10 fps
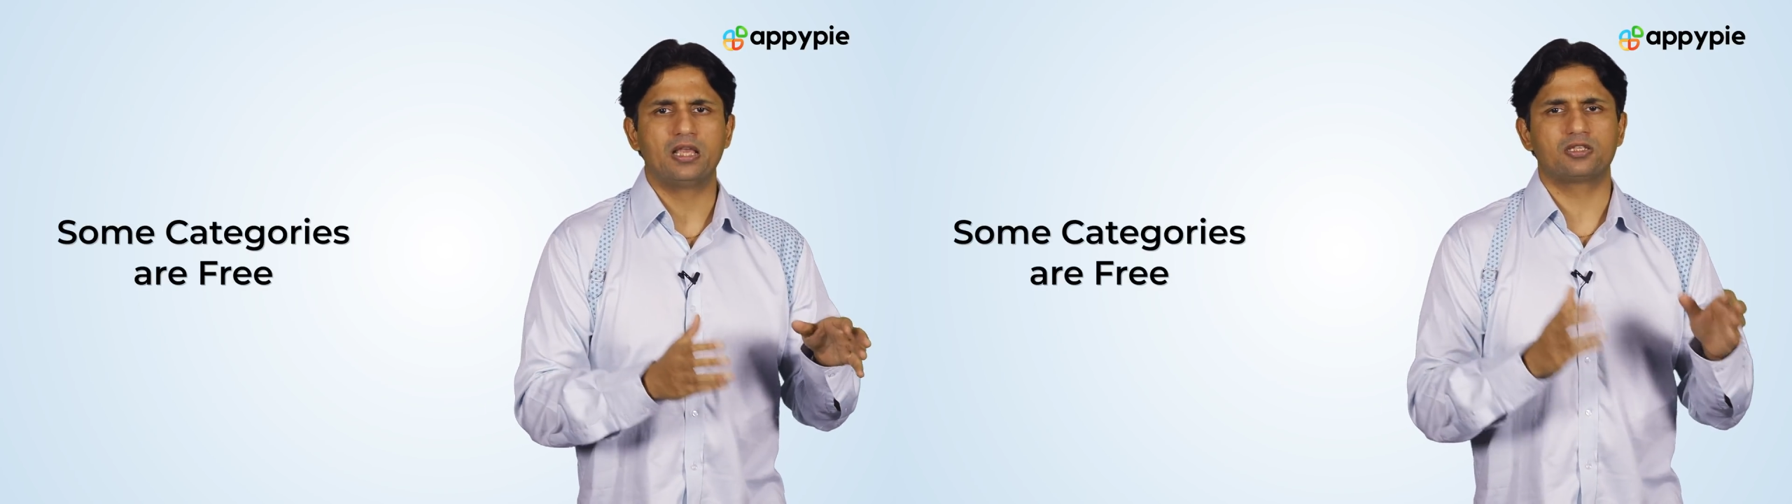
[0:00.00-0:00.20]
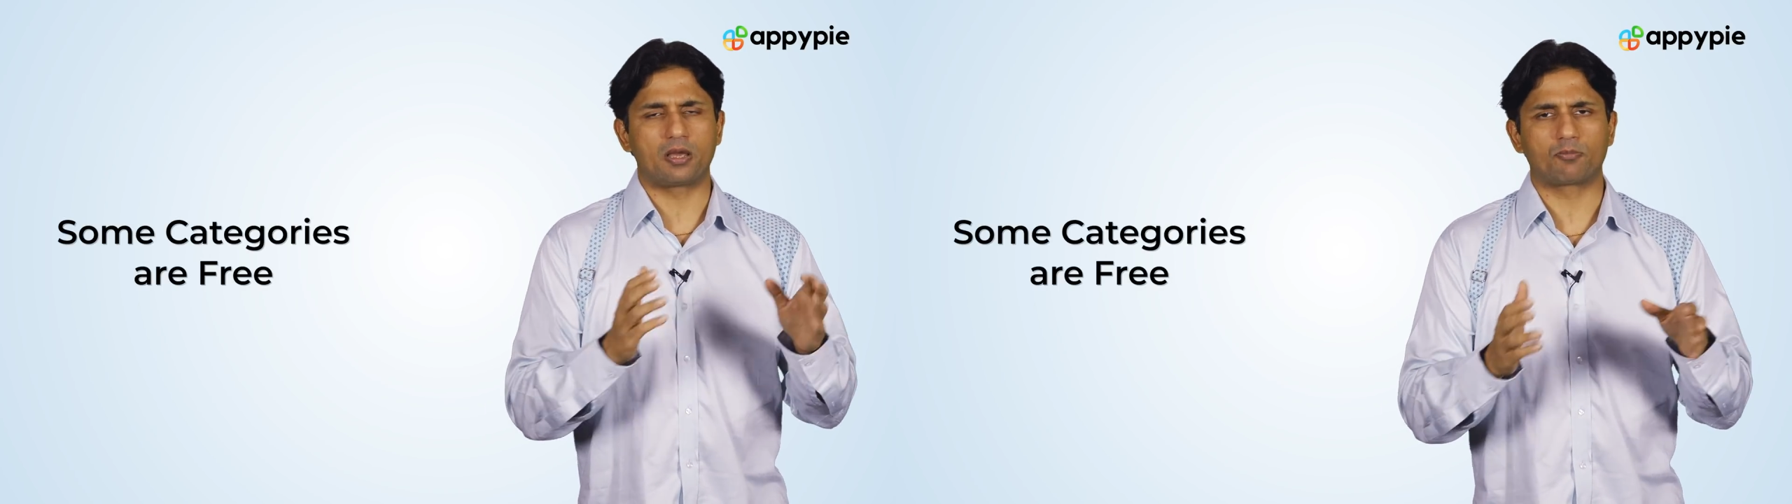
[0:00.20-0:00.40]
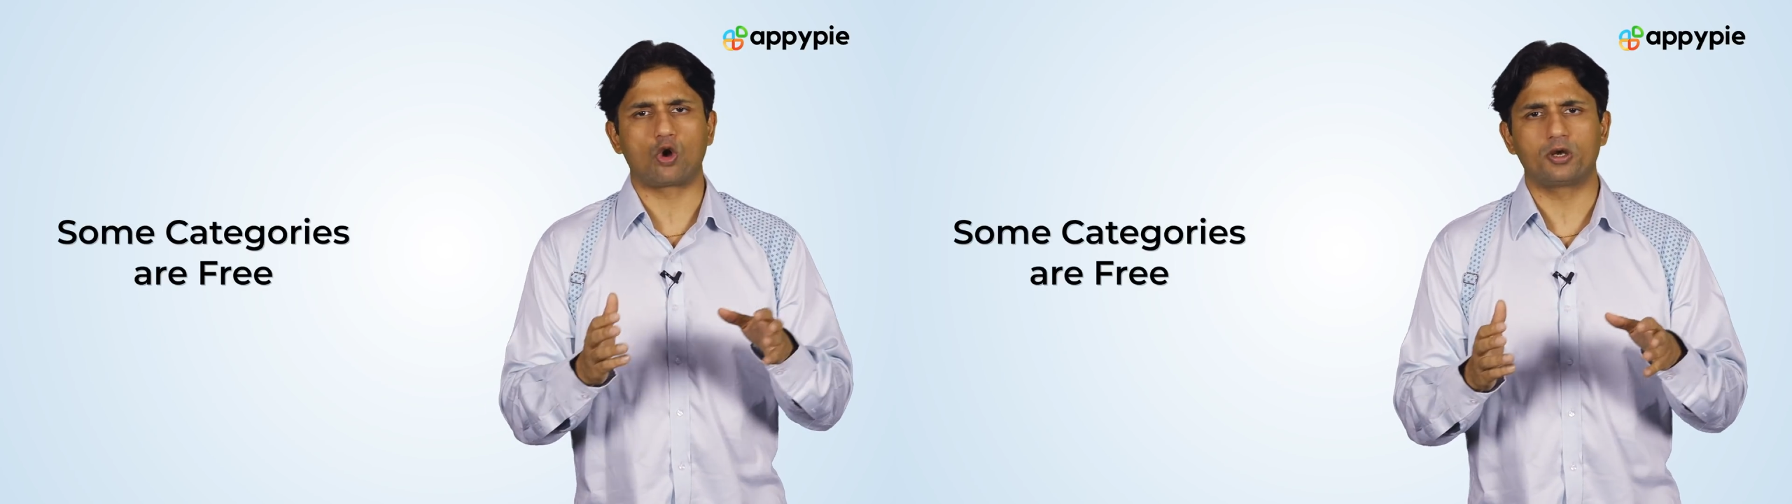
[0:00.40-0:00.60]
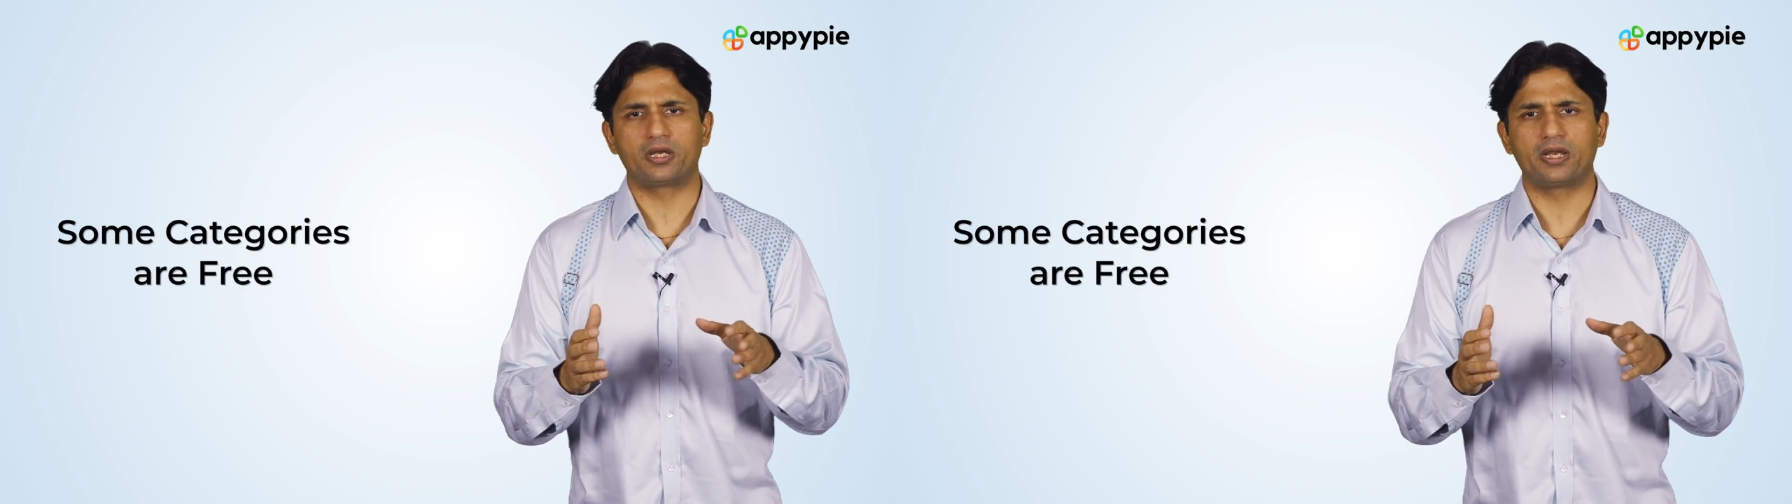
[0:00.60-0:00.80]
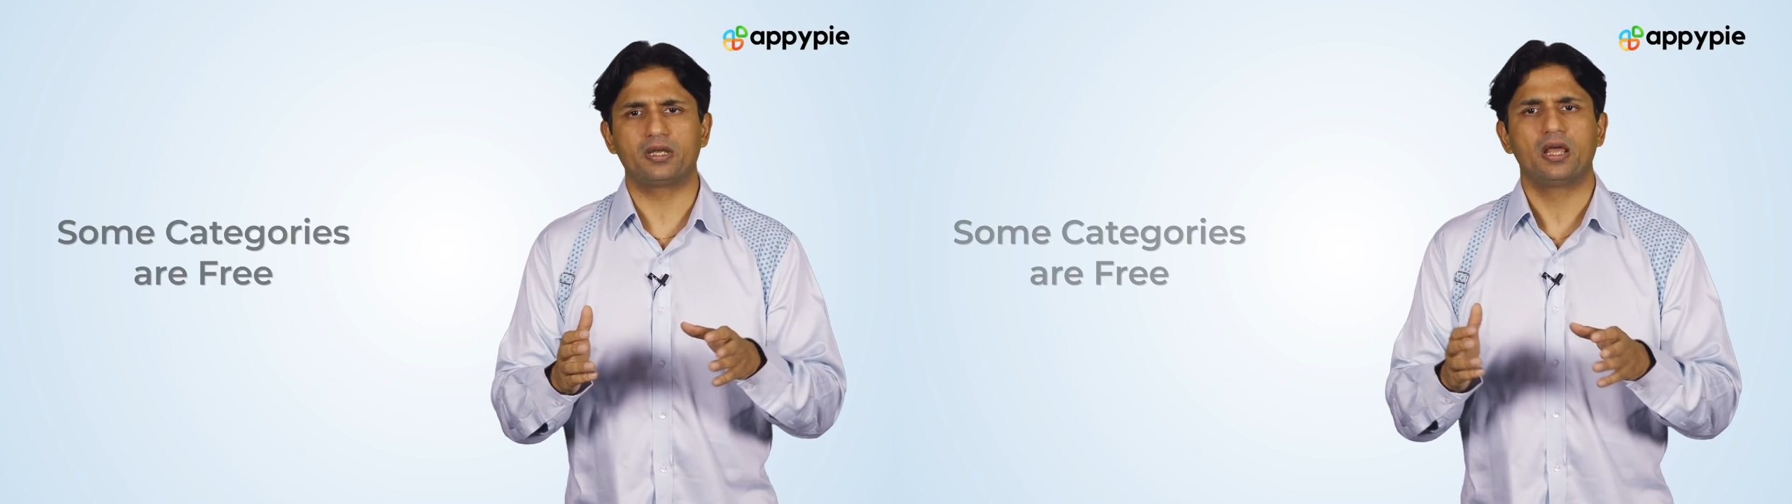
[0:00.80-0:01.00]
some
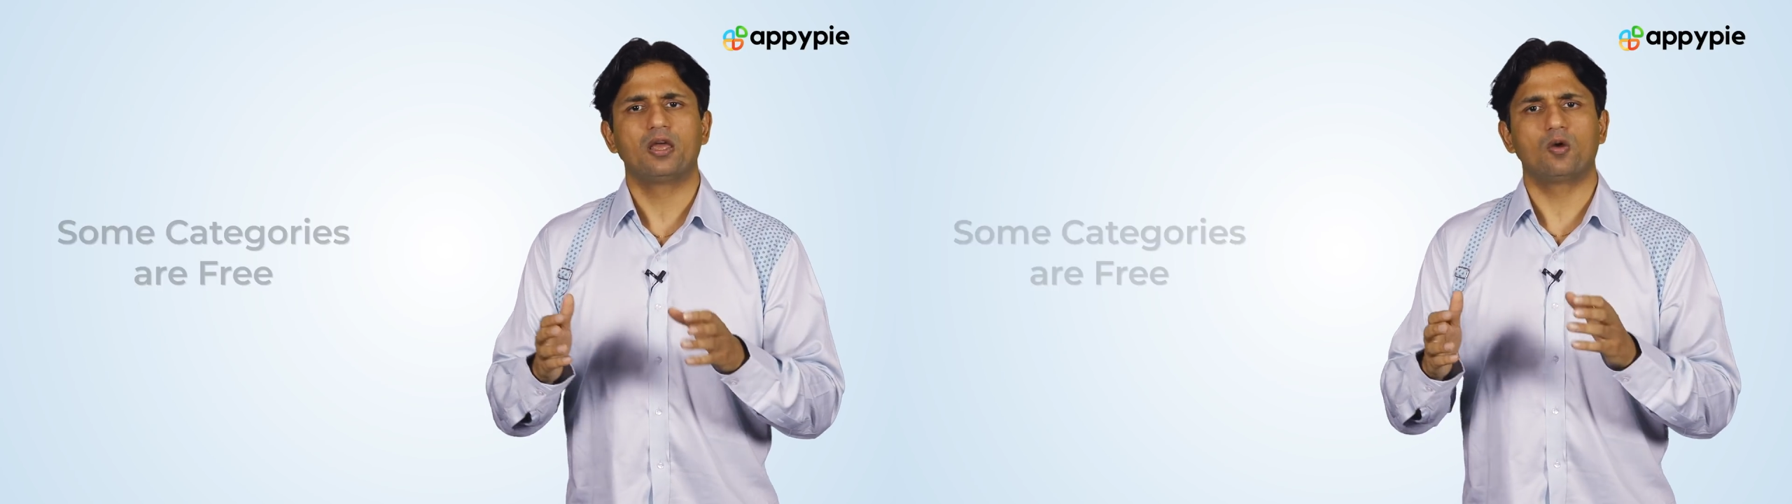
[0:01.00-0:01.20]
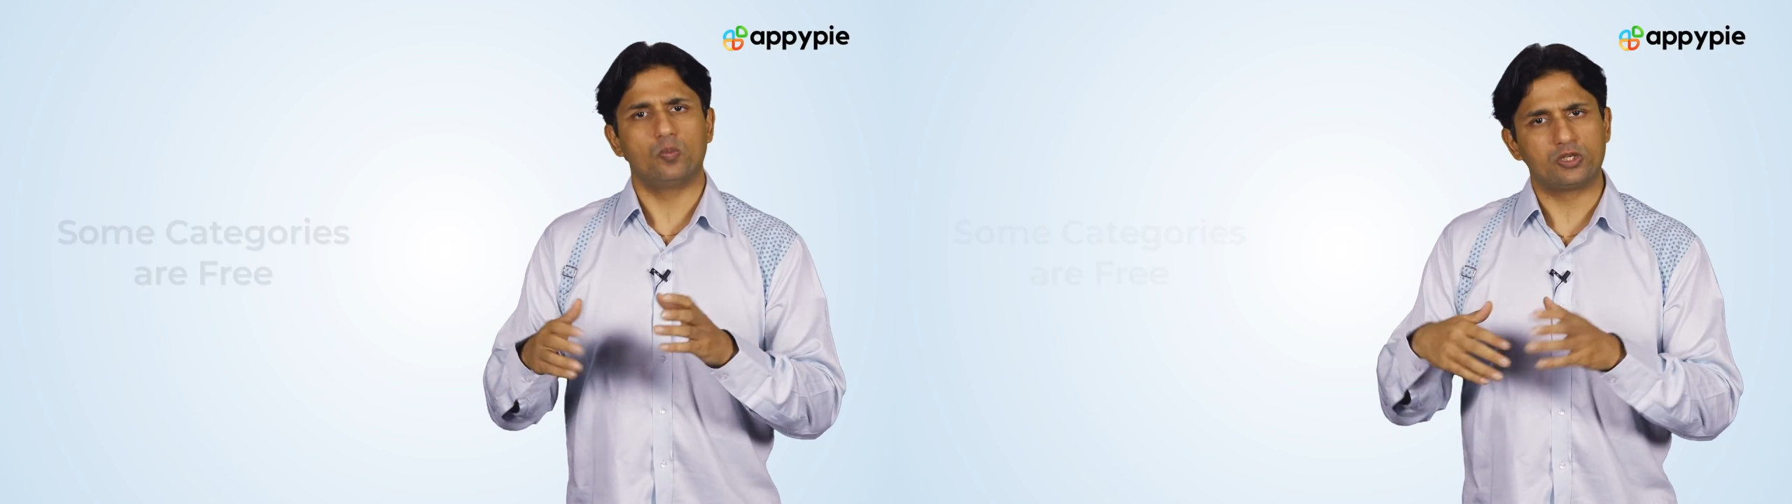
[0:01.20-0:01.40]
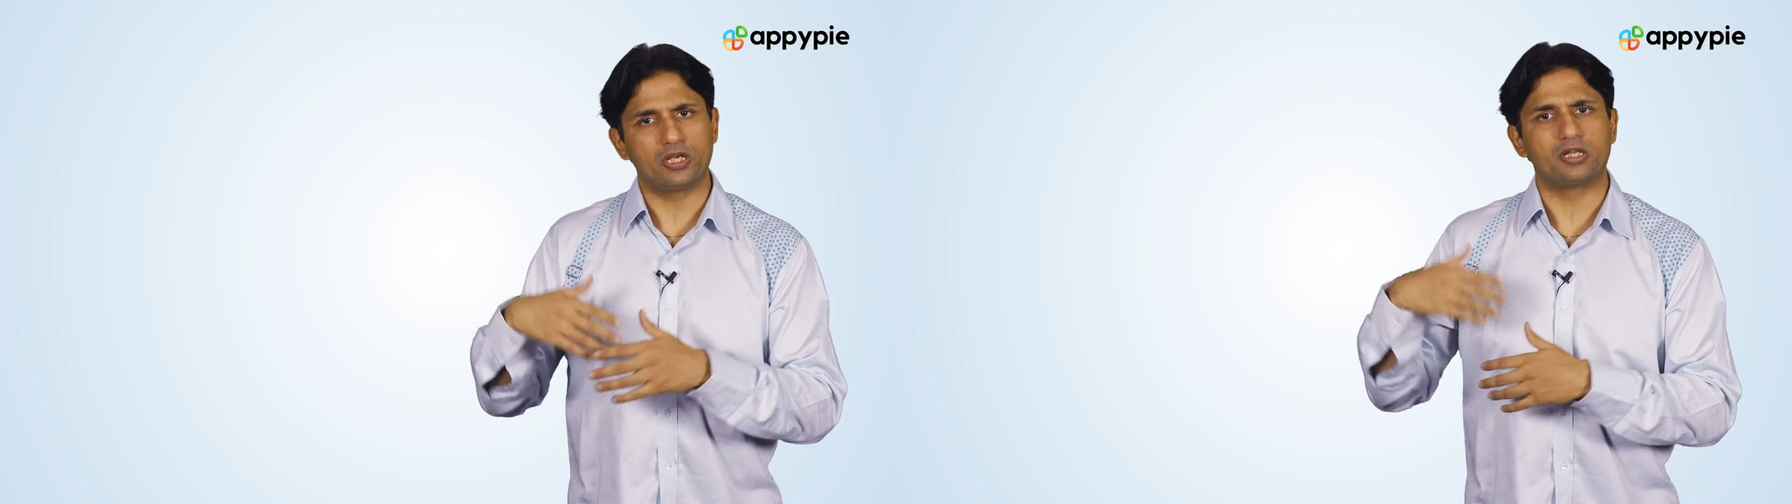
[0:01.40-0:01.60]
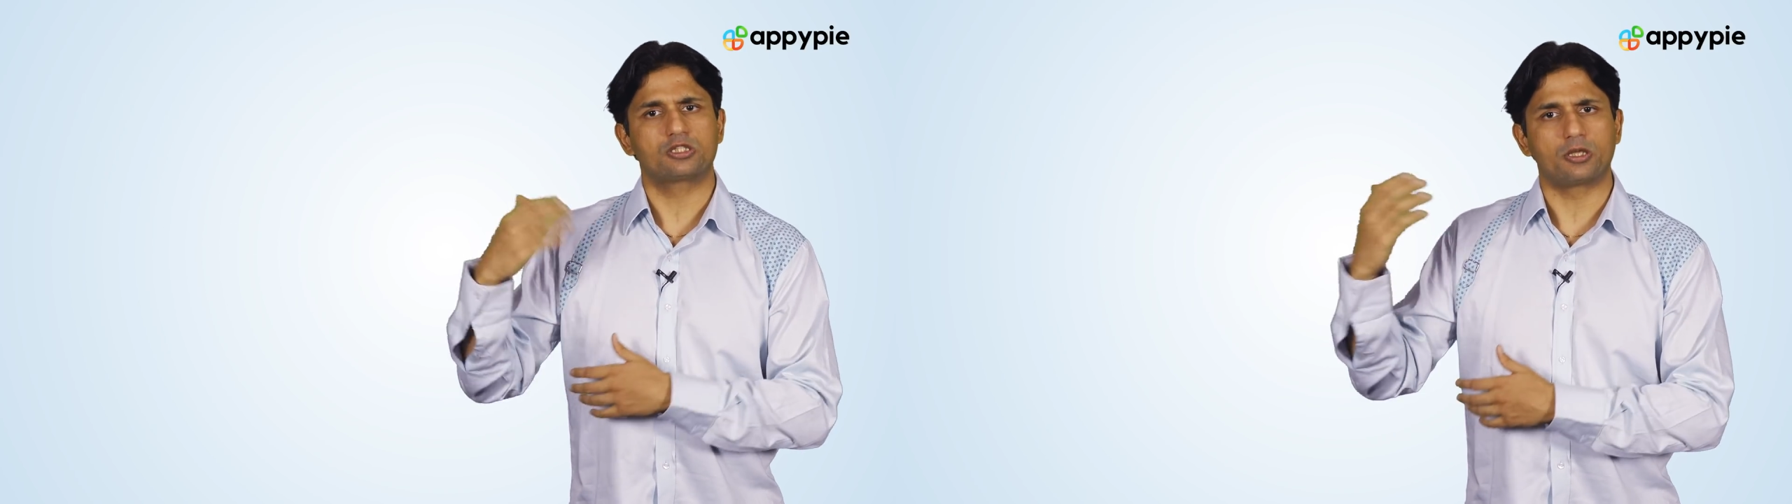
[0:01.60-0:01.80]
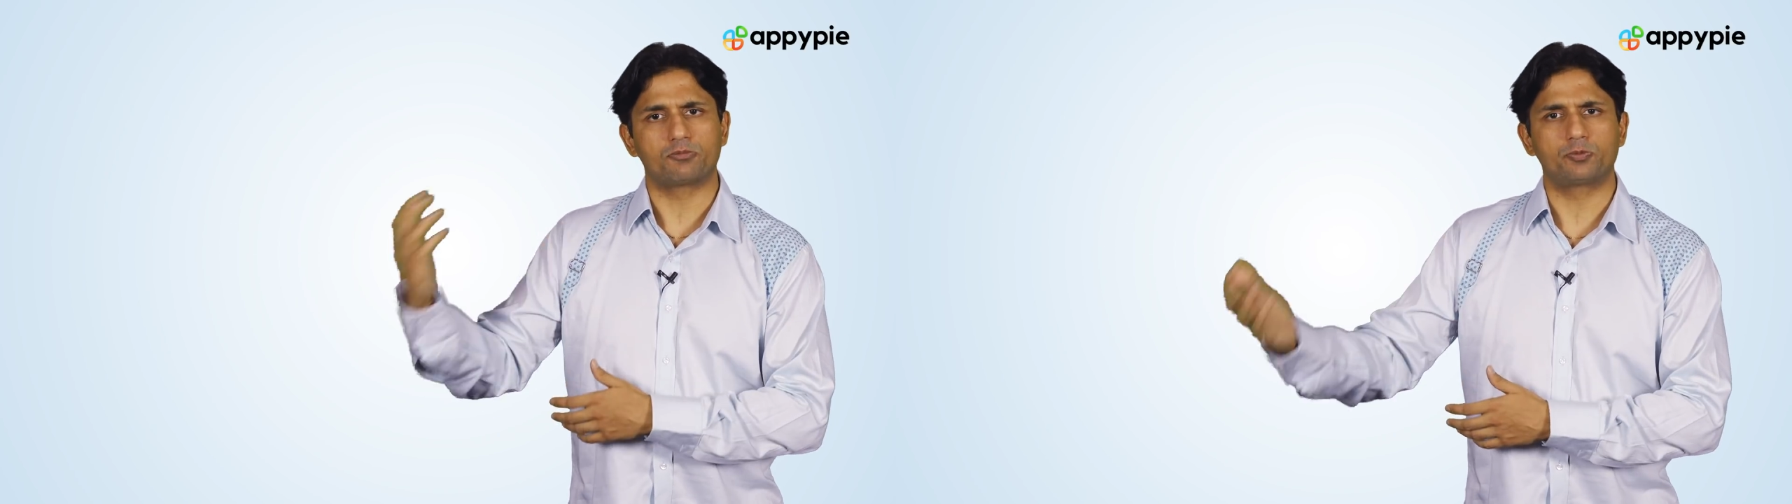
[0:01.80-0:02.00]
content which in some